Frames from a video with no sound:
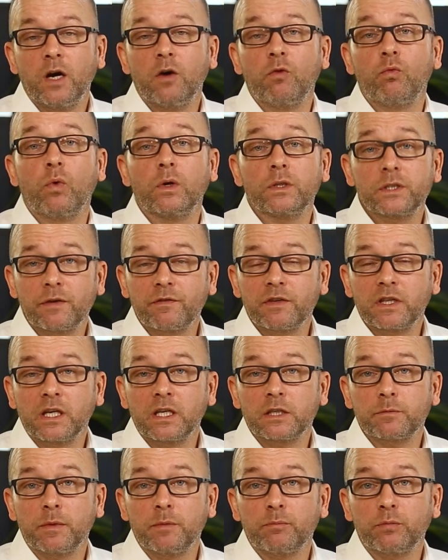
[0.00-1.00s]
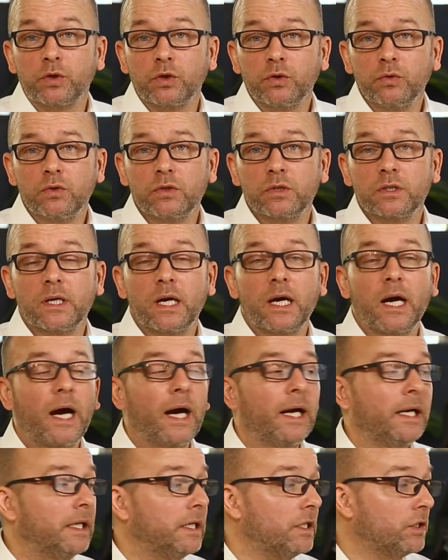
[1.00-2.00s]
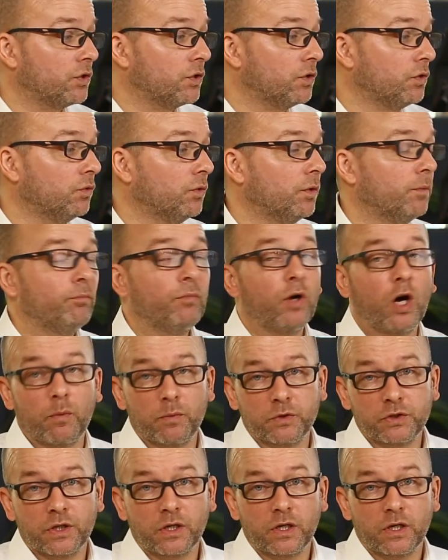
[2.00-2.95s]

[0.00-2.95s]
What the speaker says: Once everything has been produced, I need to publish the